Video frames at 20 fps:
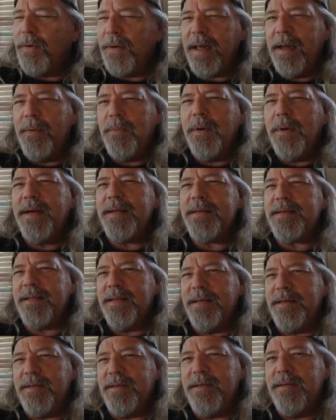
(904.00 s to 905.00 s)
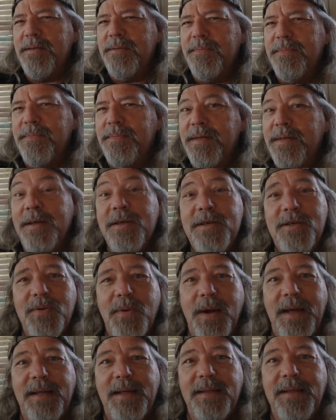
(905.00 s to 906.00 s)
Okay, what is this?
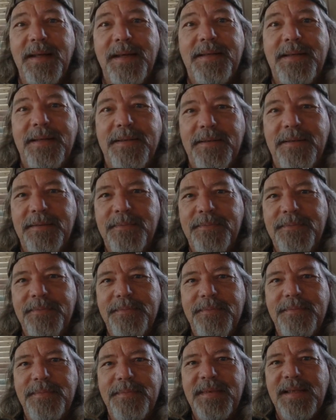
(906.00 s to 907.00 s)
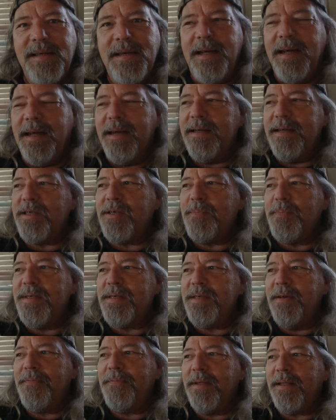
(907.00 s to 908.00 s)
So I clicked it. And it
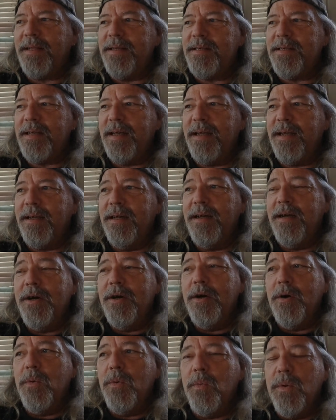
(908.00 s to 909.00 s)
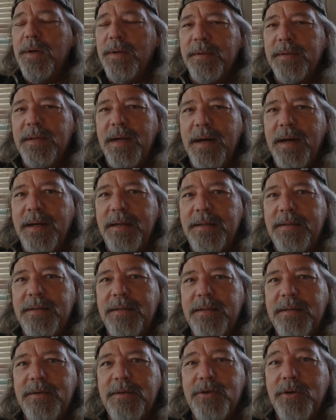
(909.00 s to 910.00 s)
specifically said, will
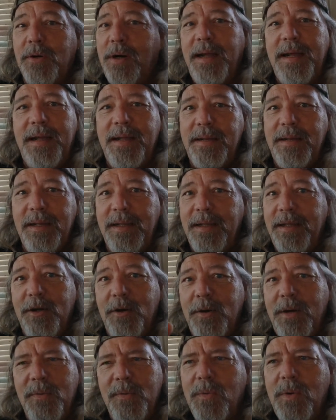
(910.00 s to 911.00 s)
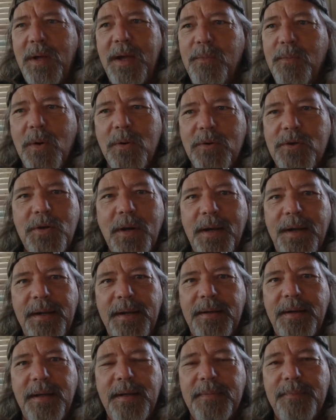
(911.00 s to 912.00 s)
not try you know it, it won't try
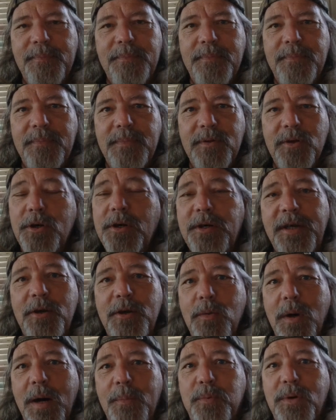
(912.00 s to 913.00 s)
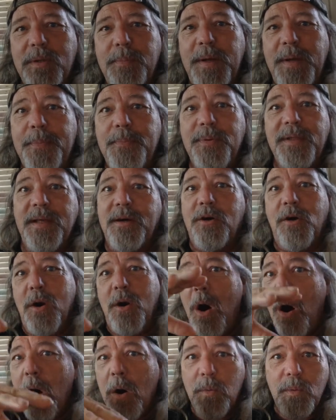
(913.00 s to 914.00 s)
and, and hook you up with people that
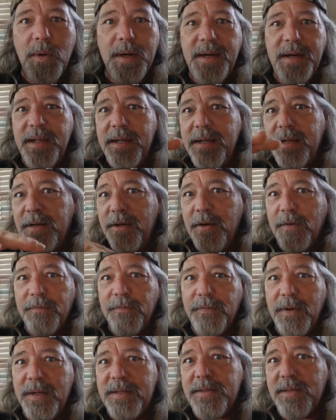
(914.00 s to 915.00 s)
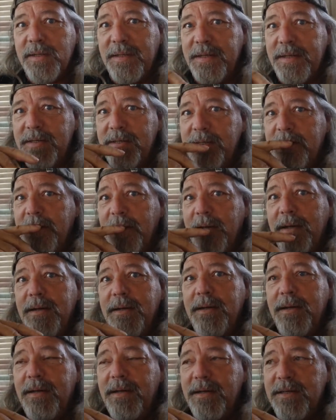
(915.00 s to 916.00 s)
are already in your friends list
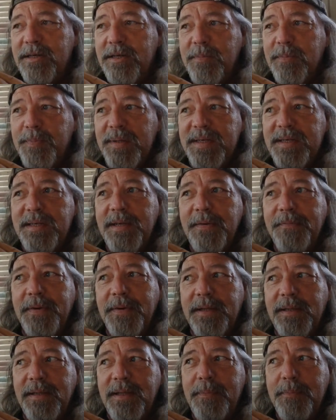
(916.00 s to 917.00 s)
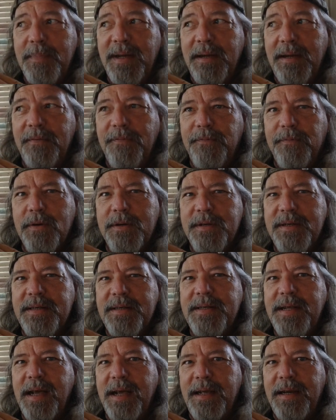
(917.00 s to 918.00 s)
It's specifically meant for
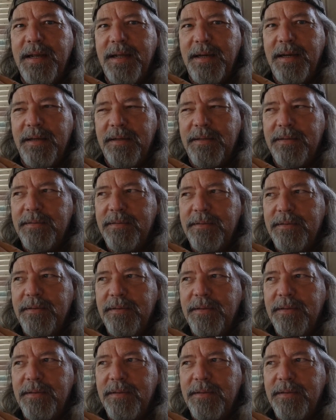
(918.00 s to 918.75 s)
dating